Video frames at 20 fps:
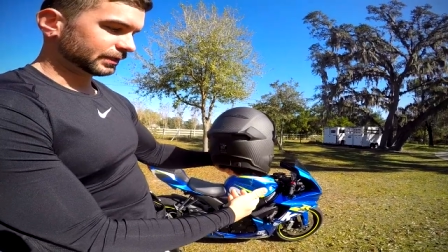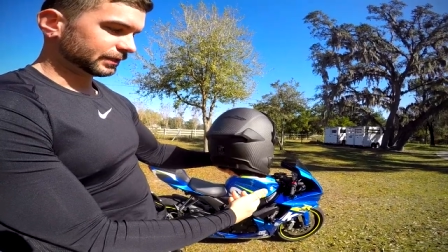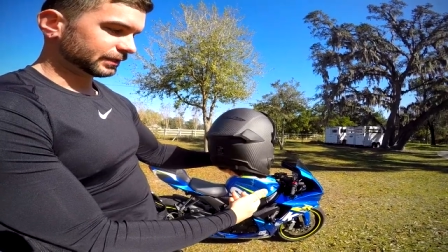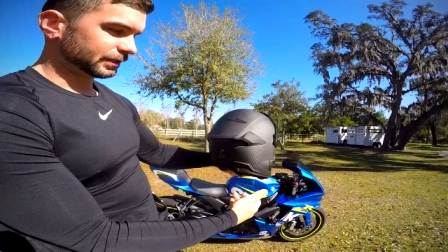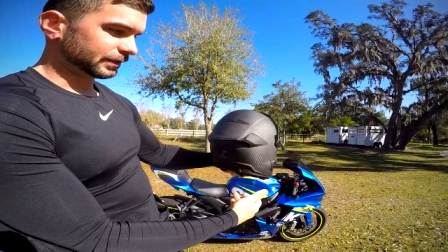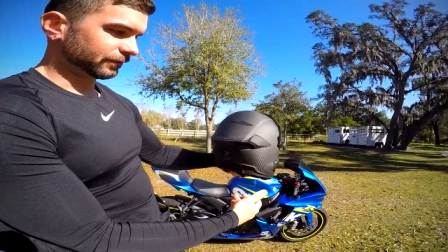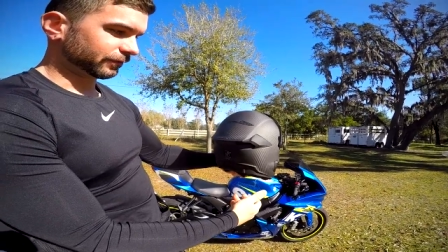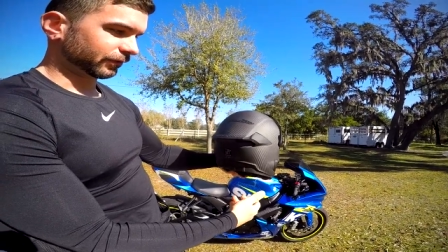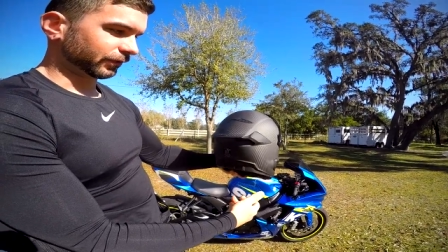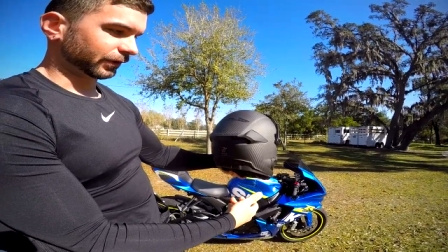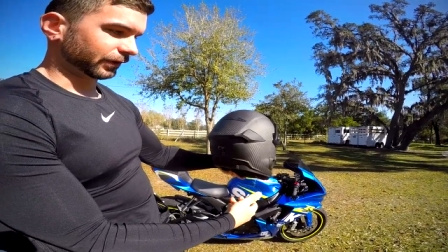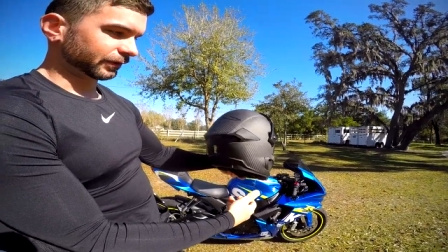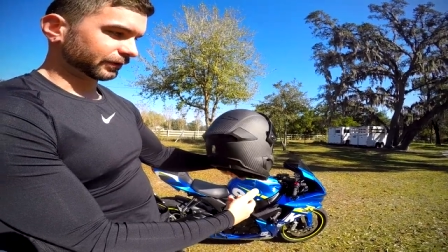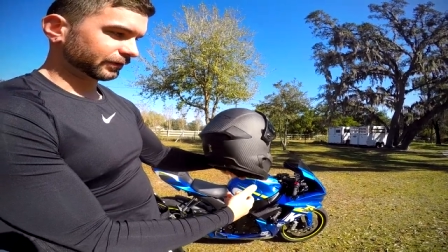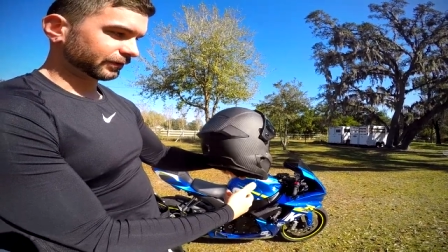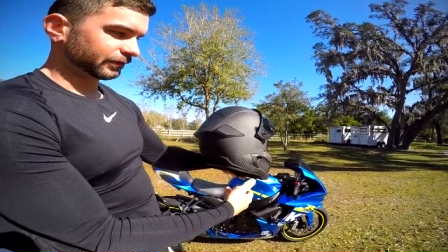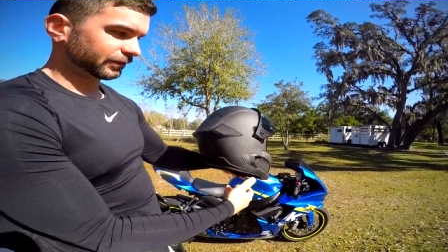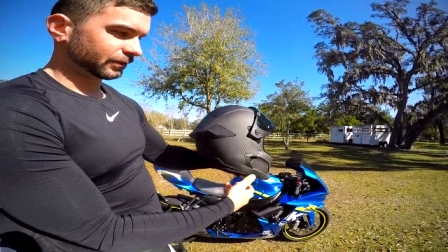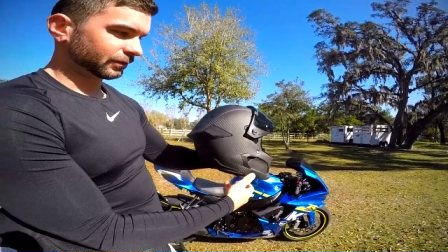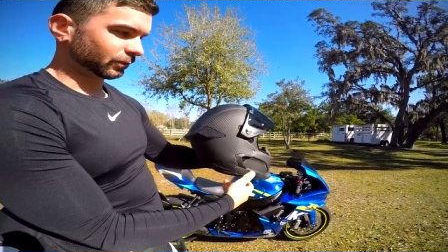
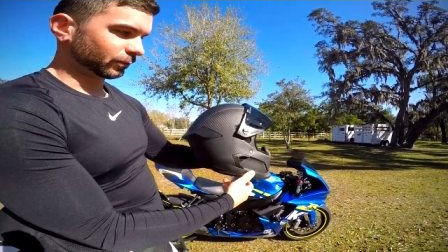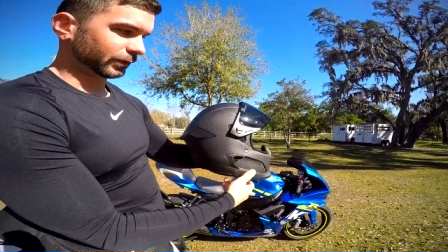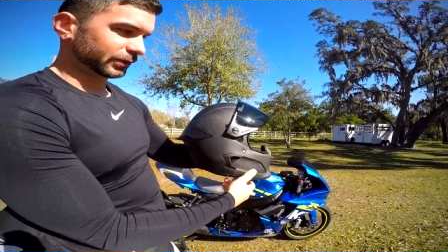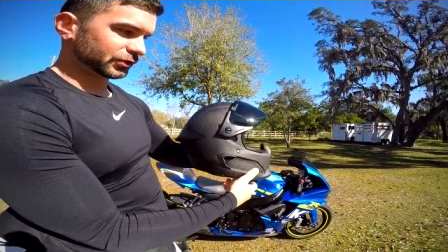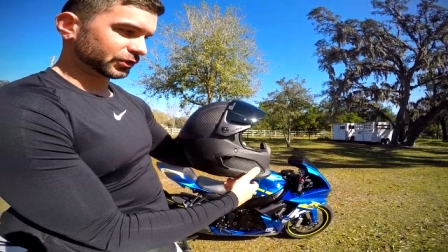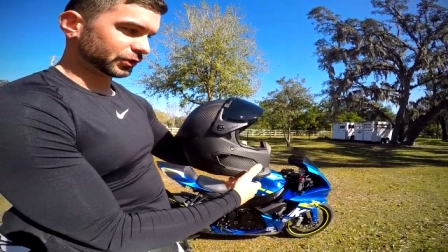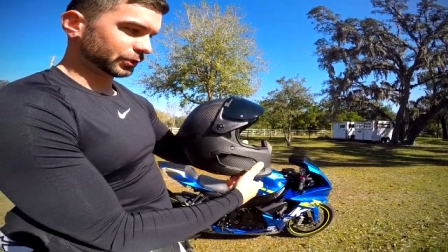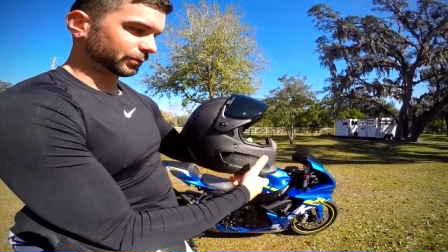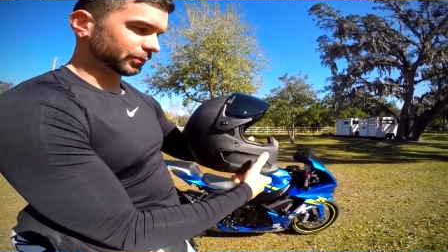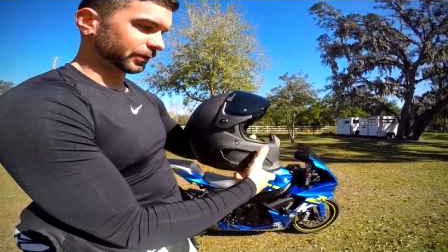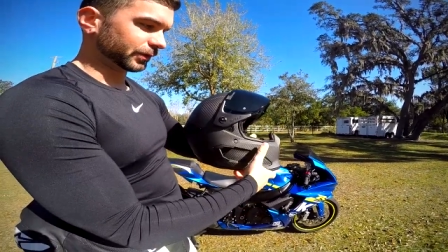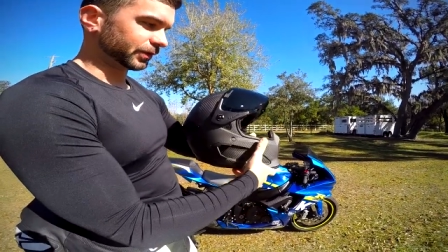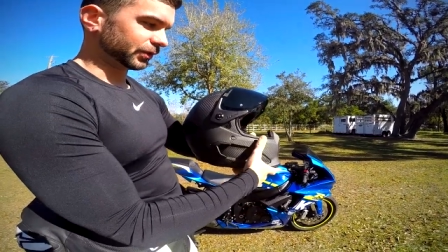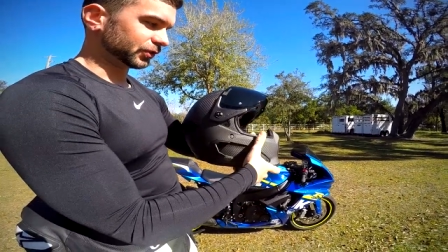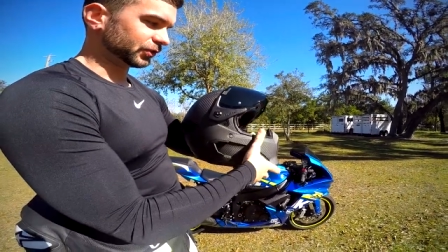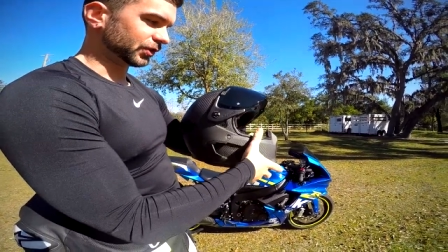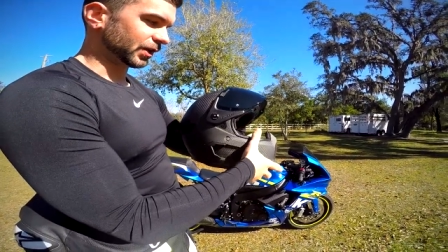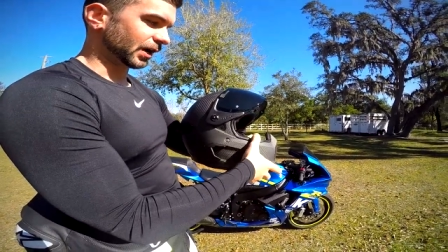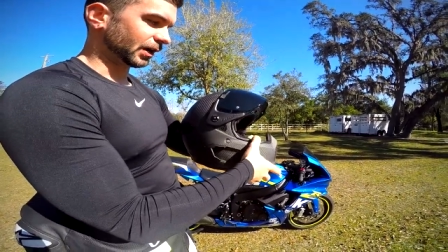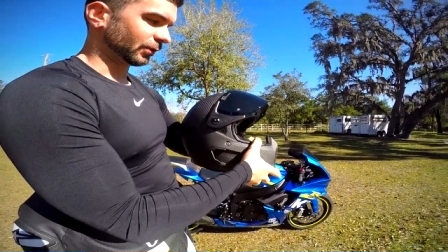difference once so you clean.
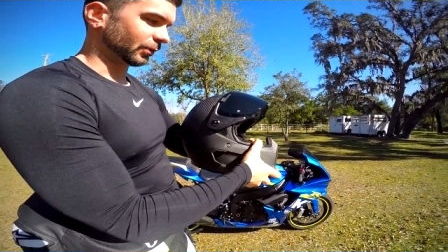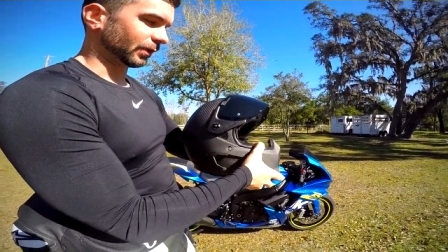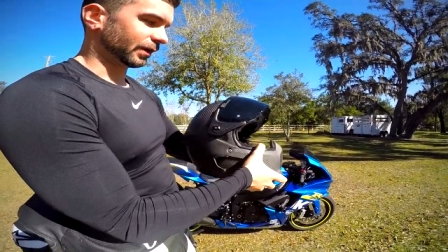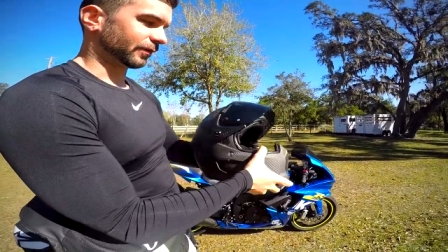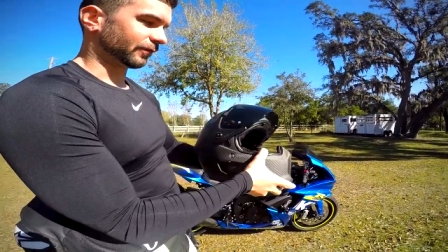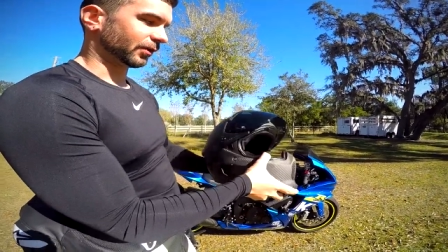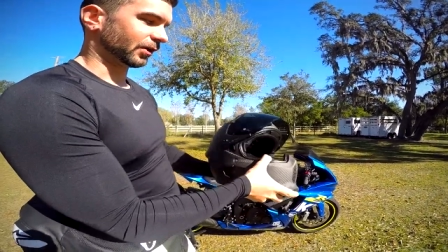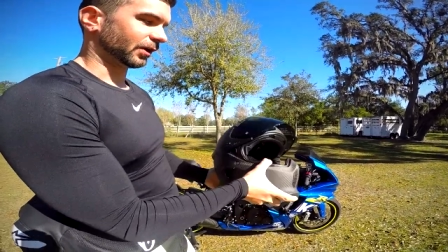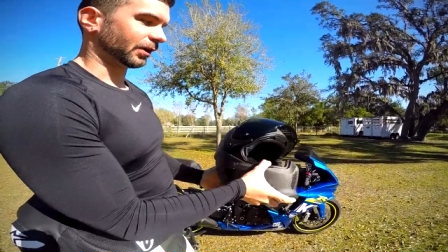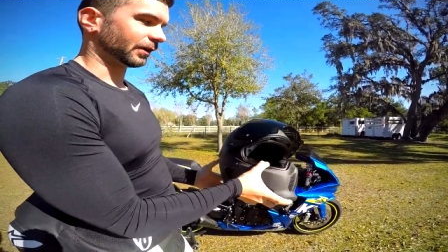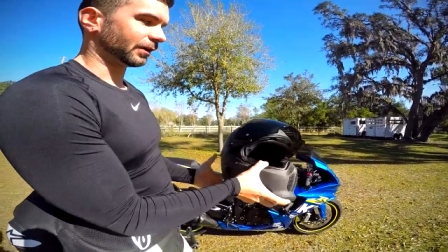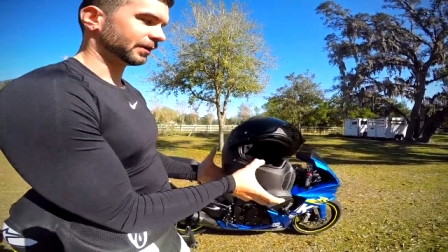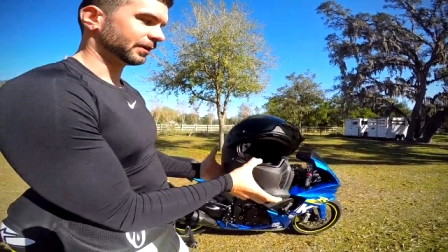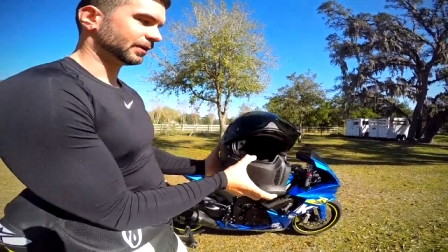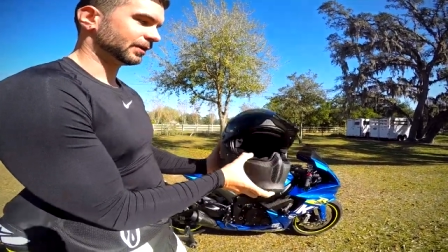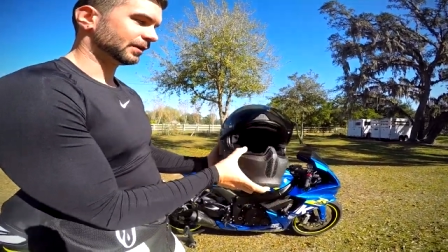put the shockwave on.